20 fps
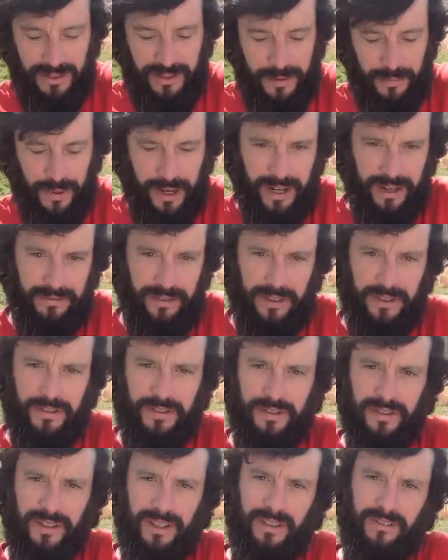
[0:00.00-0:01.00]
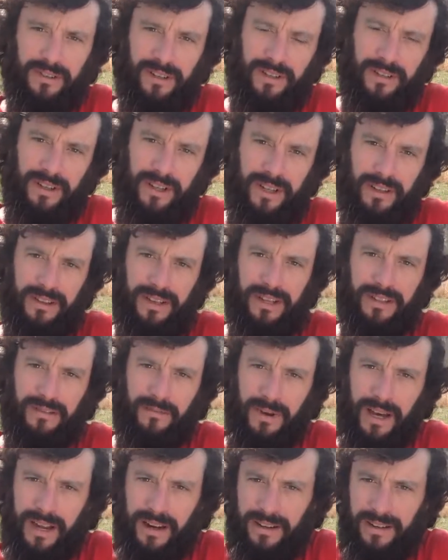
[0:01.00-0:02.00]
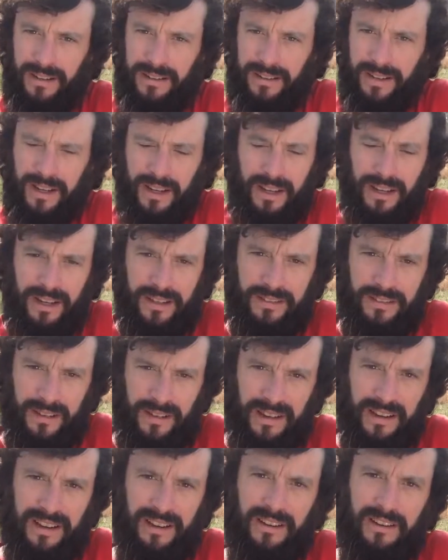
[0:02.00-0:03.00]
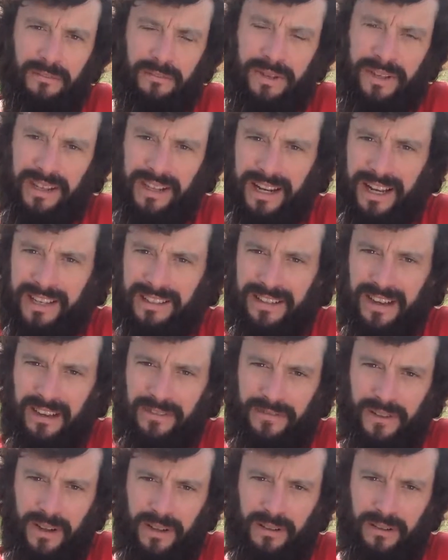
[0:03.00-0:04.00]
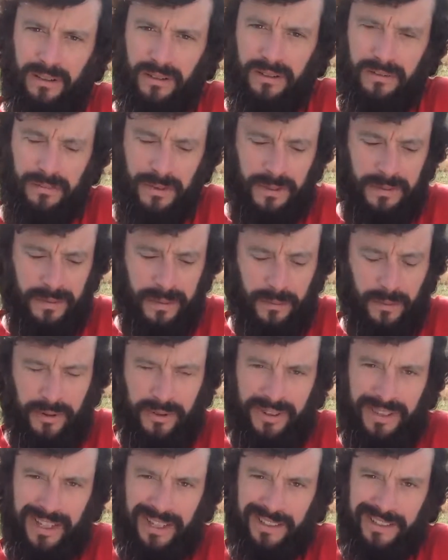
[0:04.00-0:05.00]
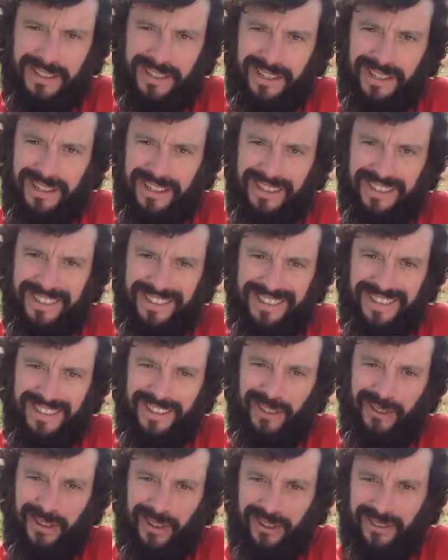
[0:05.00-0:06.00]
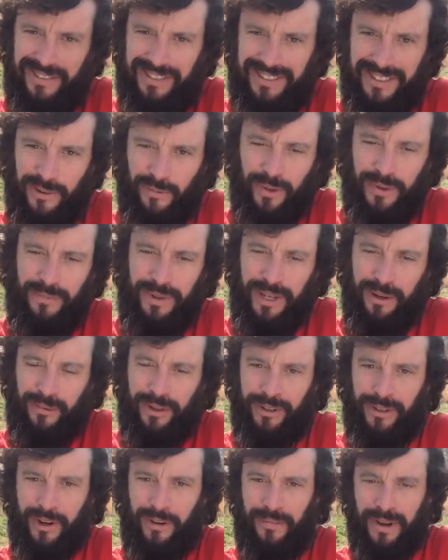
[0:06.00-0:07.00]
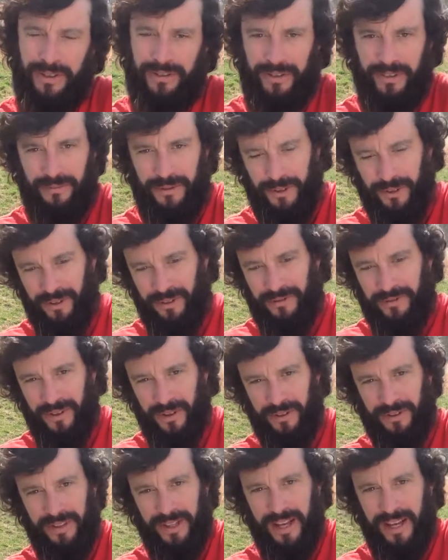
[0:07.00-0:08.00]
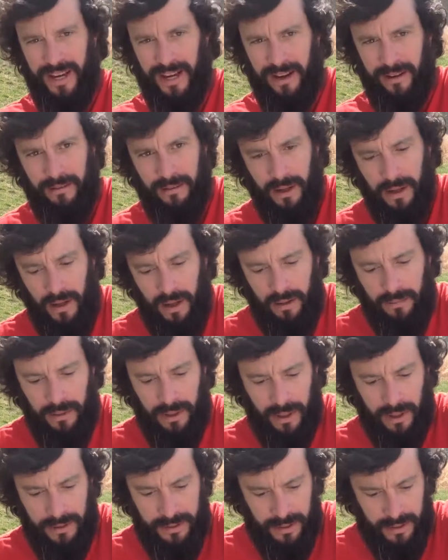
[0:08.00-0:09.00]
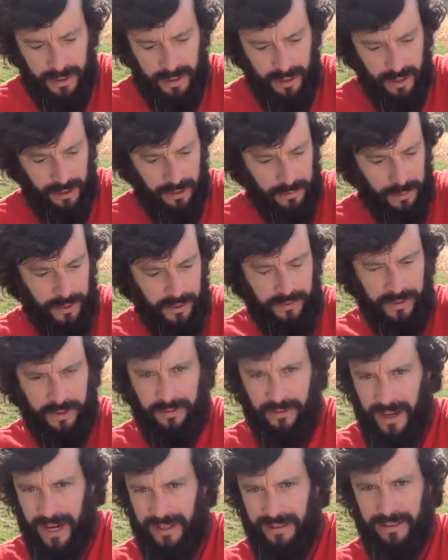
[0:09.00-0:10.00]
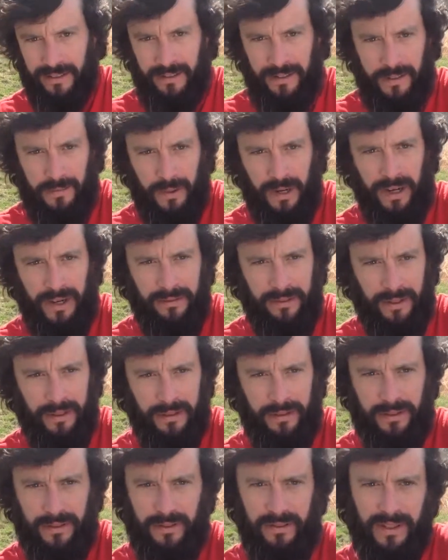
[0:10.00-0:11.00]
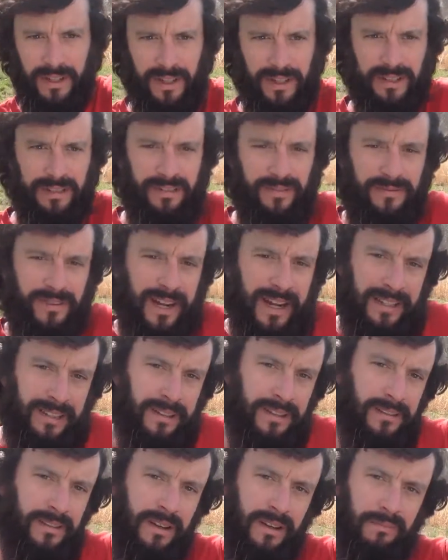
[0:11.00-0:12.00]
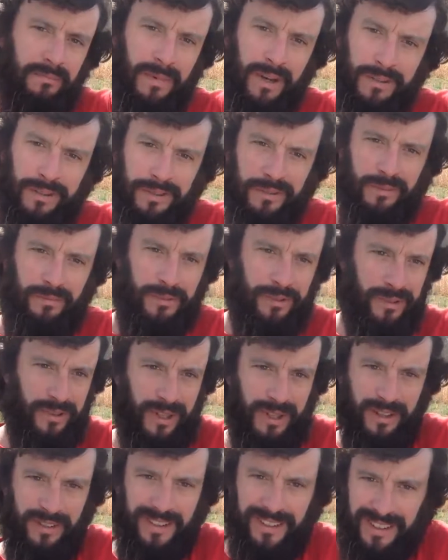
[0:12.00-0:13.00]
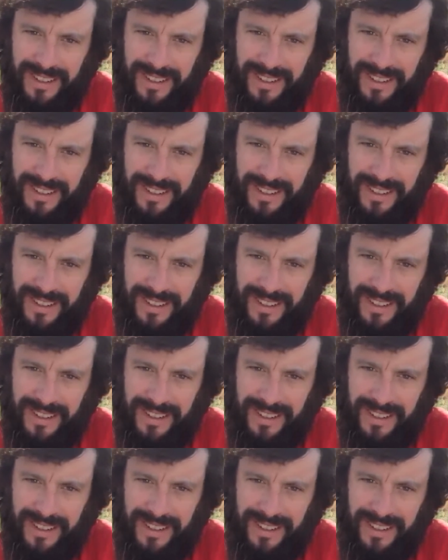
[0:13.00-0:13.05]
Sprout Evolution, one of the neat things about it is being an antifungal. Most people would think that it wouldn't be able to grow mushrooms, or it would filter that out. But just another proving factor in Sprout Evolution is the fact that mushrooms grow